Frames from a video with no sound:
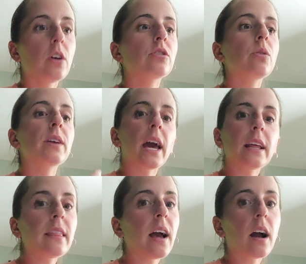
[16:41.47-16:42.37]
So
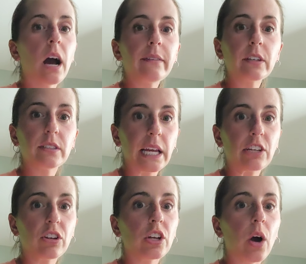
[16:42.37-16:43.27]
getting that
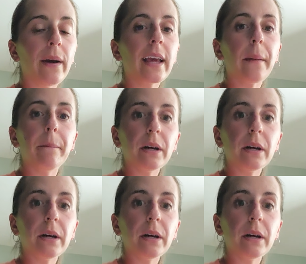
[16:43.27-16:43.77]
conversation going and